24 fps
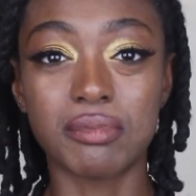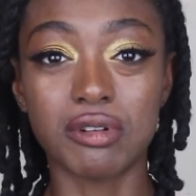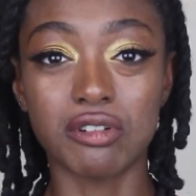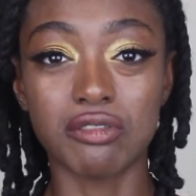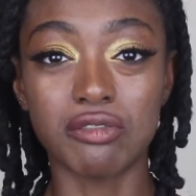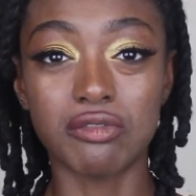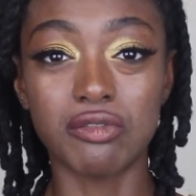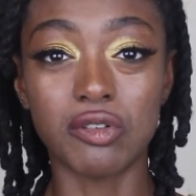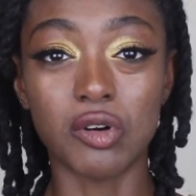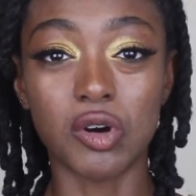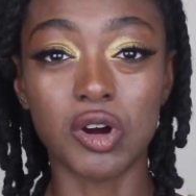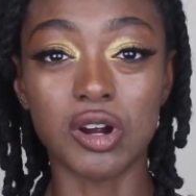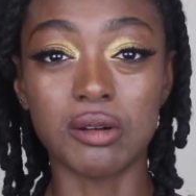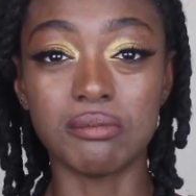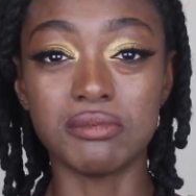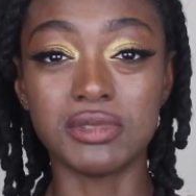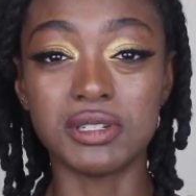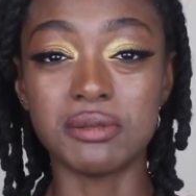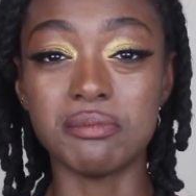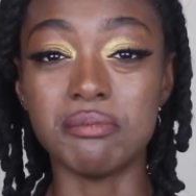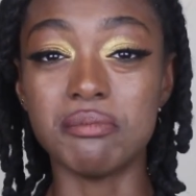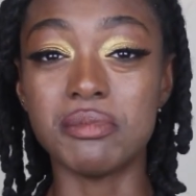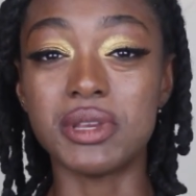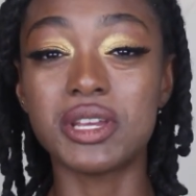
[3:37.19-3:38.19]

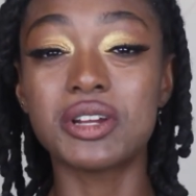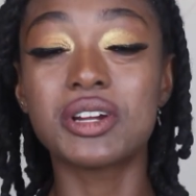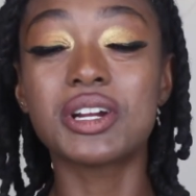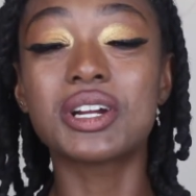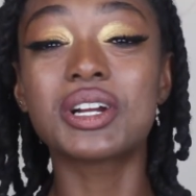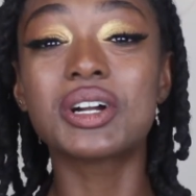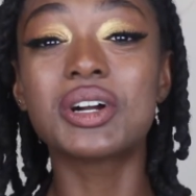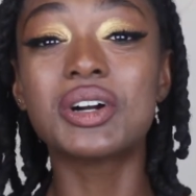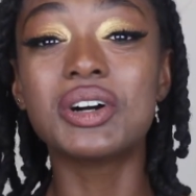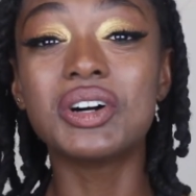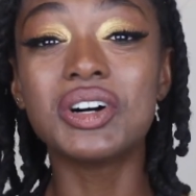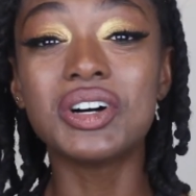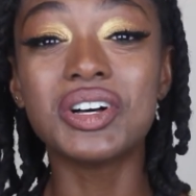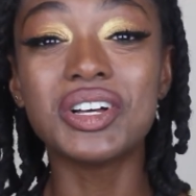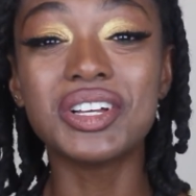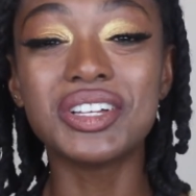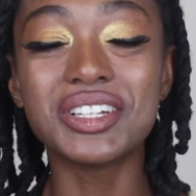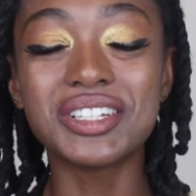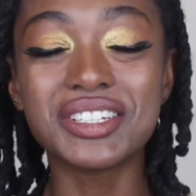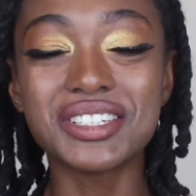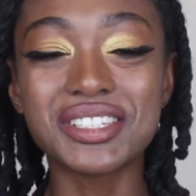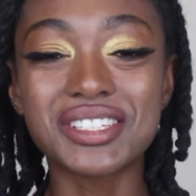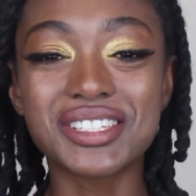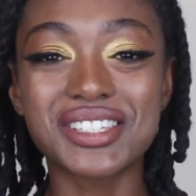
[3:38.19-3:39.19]
performed
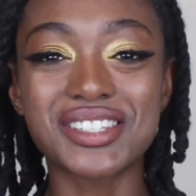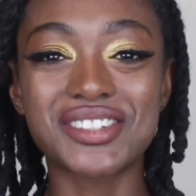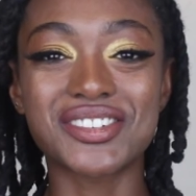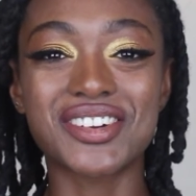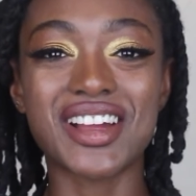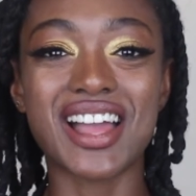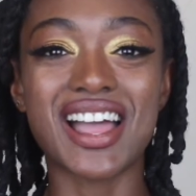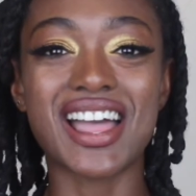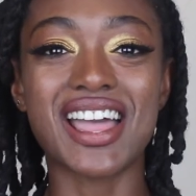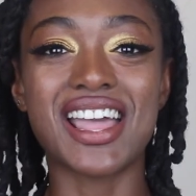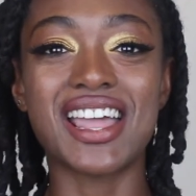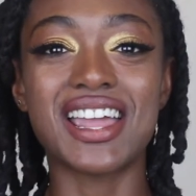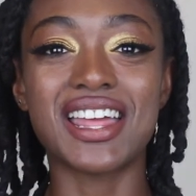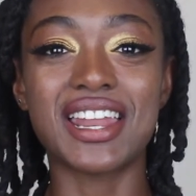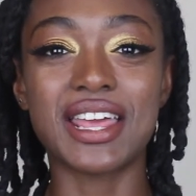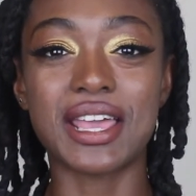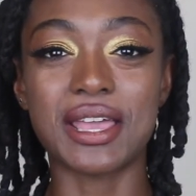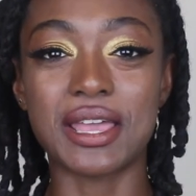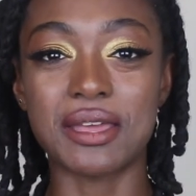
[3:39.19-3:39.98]
miracles, right,